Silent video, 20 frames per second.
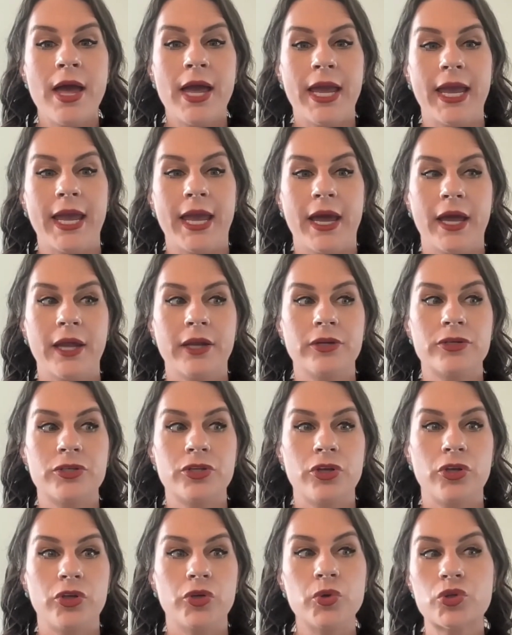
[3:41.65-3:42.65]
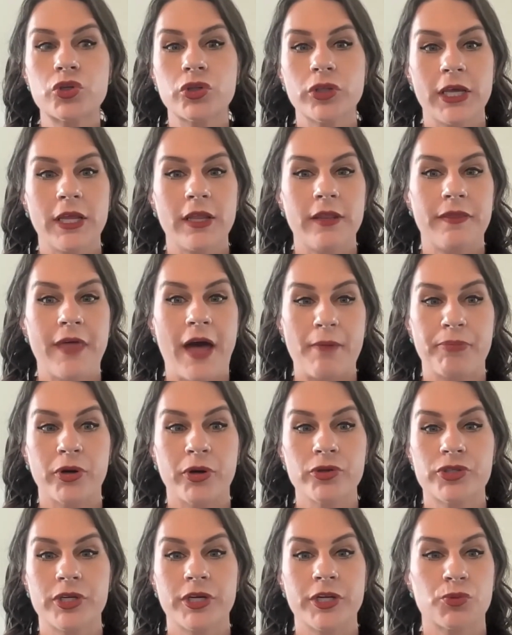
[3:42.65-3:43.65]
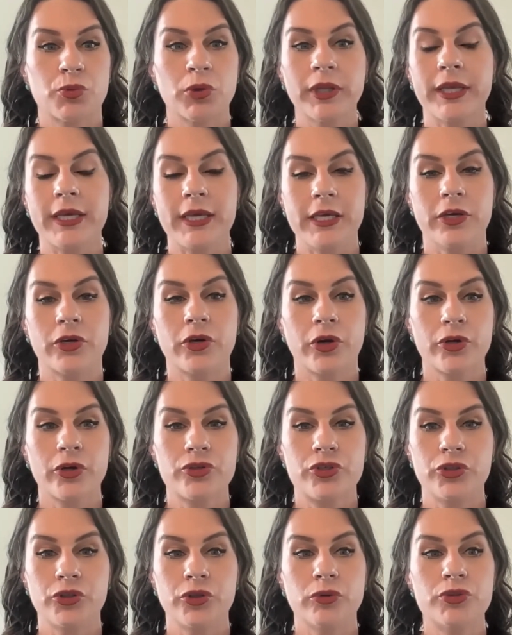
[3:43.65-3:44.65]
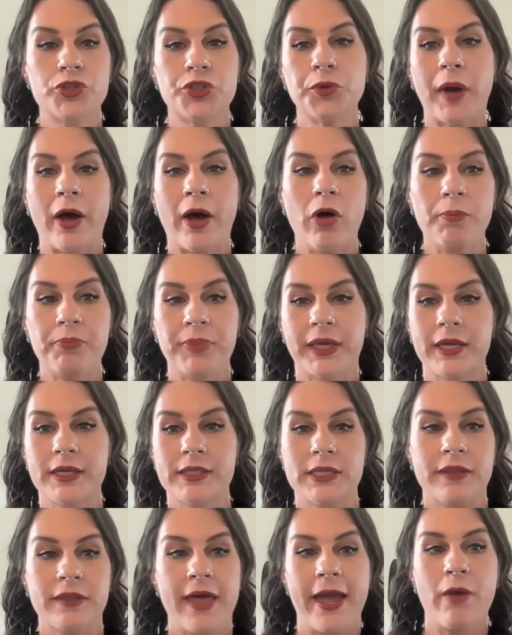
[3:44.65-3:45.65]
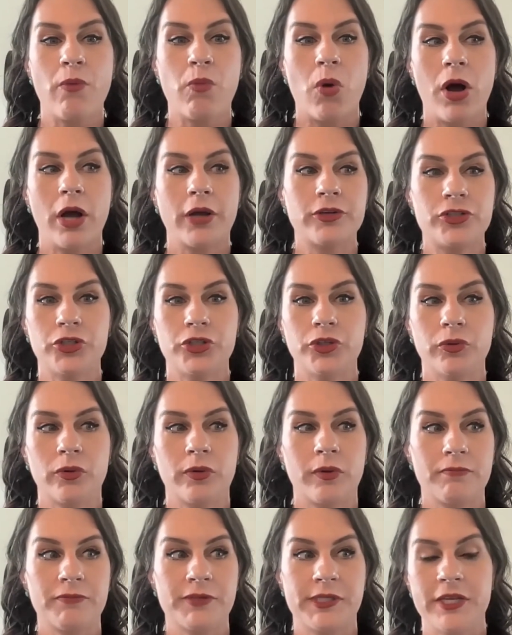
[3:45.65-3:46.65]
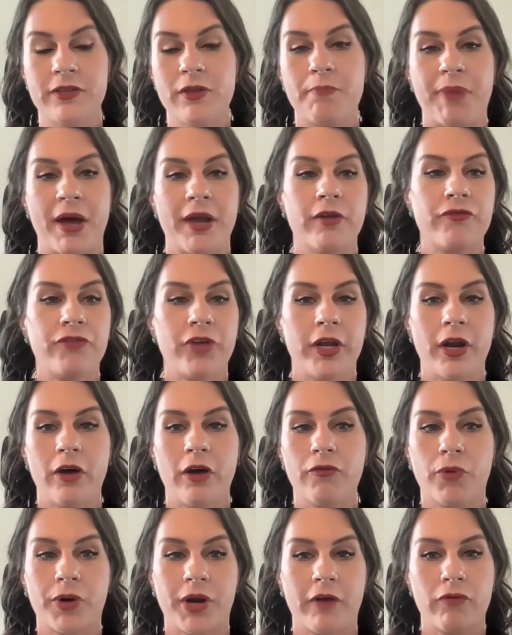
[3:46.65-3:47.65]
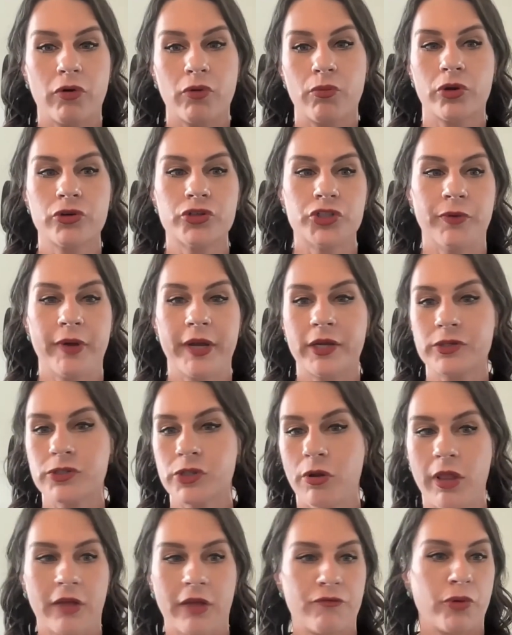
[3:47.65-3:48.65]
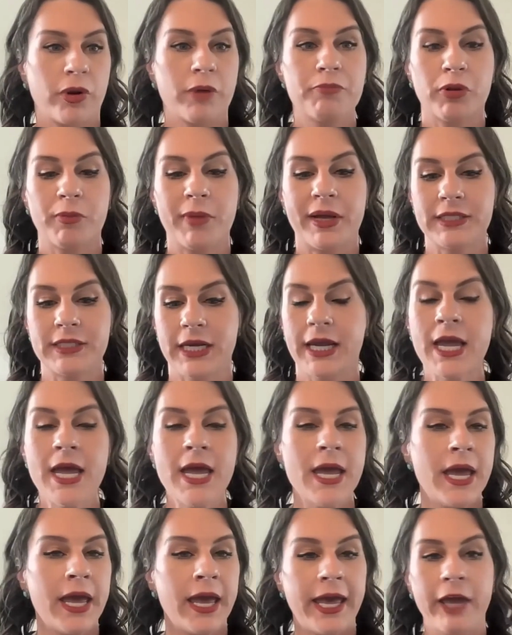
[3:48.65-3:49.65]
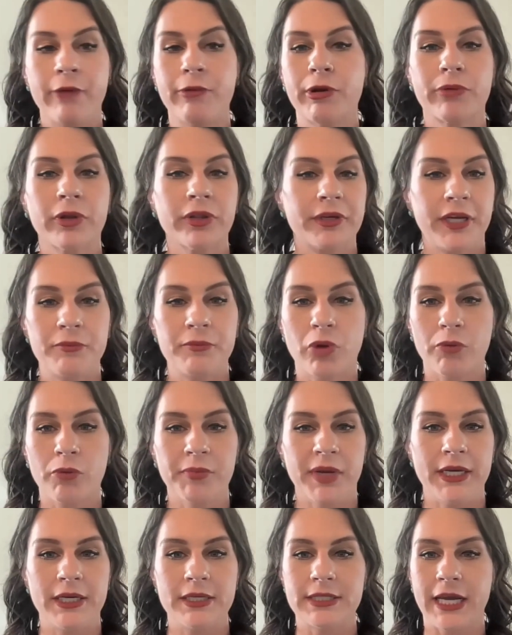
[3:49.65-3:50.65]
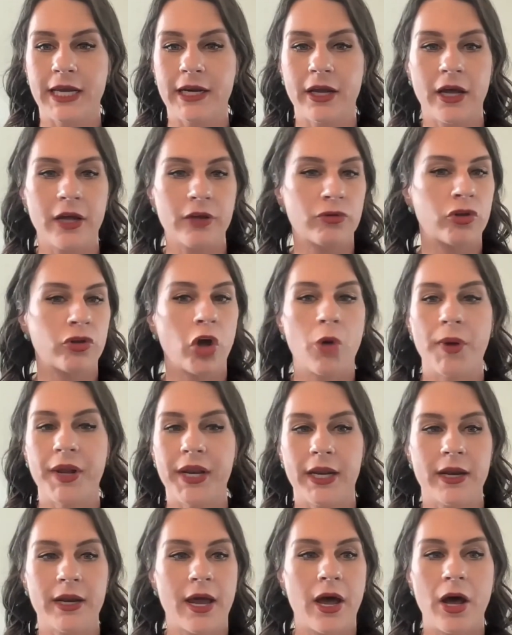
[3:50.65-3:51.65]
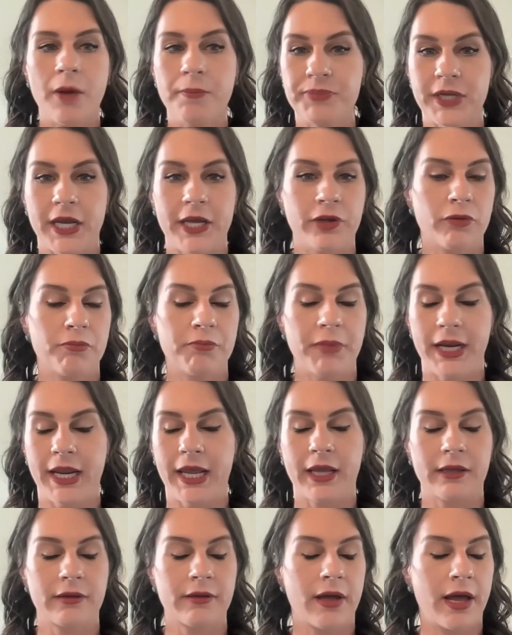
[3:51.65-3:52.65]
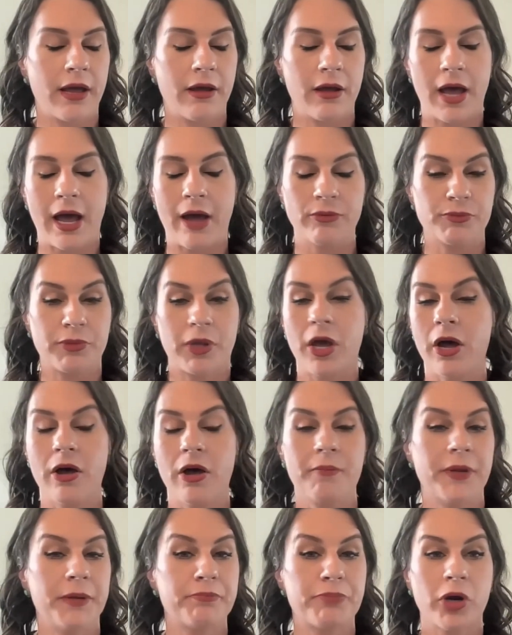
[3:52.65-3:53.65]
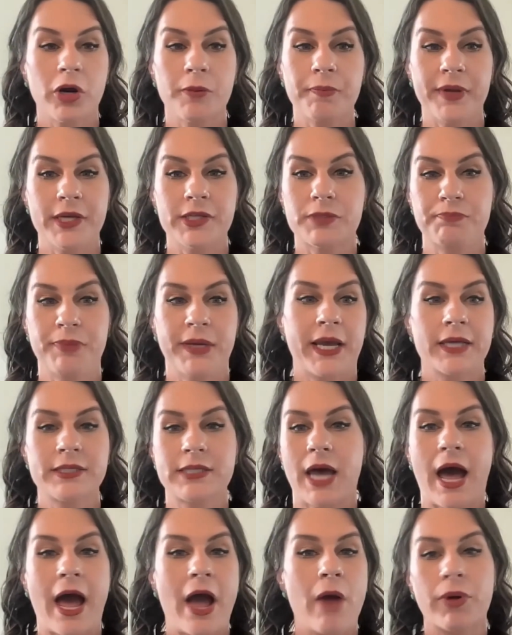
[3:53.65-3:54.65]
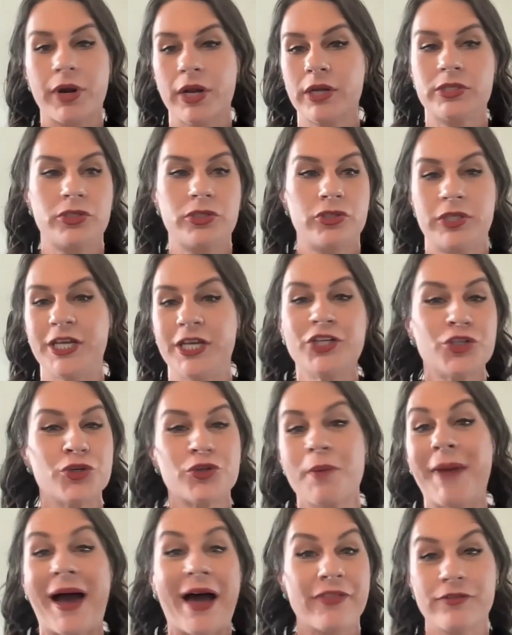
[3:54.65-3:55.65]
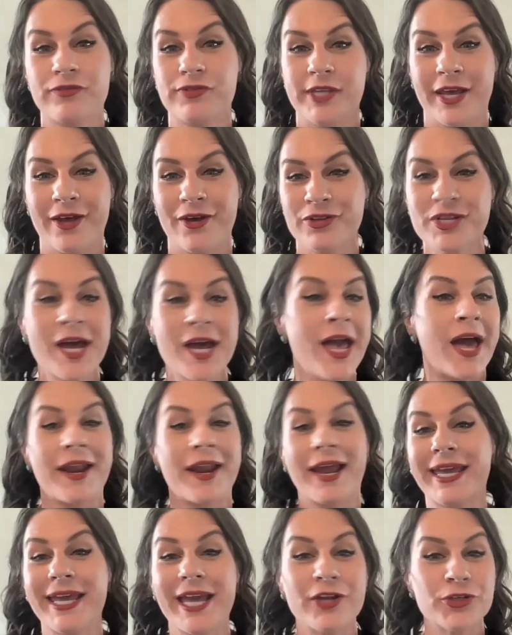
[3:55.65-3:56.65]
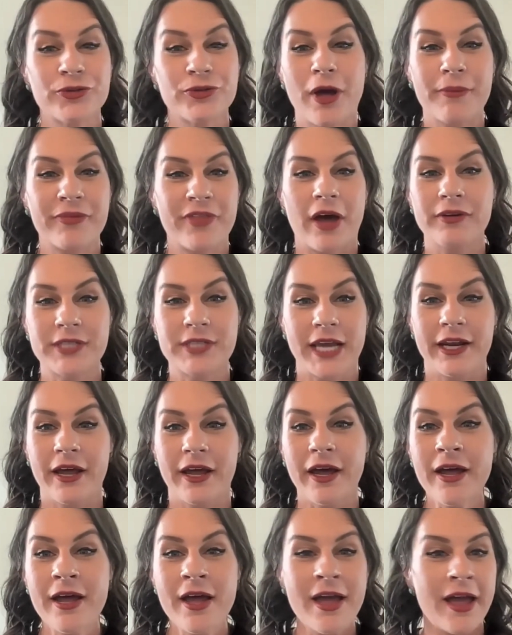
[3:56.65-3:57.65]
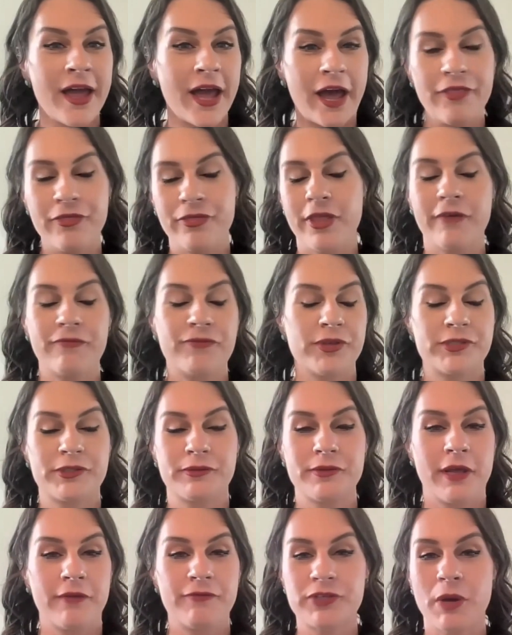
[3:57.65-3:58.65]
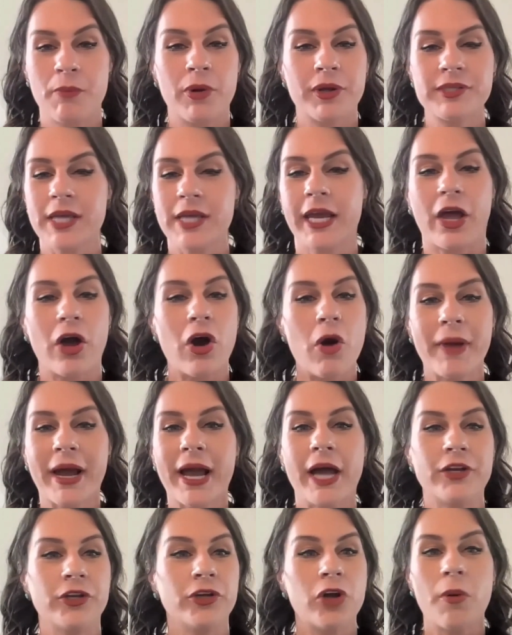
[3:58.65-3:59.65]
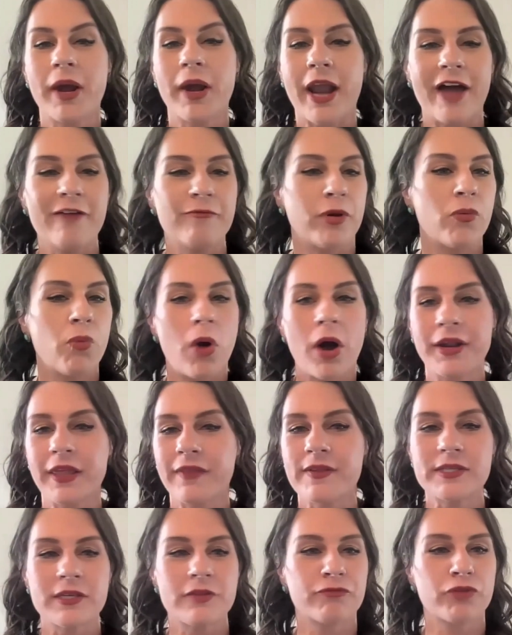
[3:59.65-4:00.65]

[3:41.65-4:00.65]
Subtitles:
And usually that person is really eager to help because they want to see the benefit of whatever we're doing. So if we're implementing, hey, we really need more meeting data, go in and update your meeting outcome and purpose because I want to teach you the math of sales. And I can't do that without data. And if someone's like, oh my God, you know what? I've been wanting this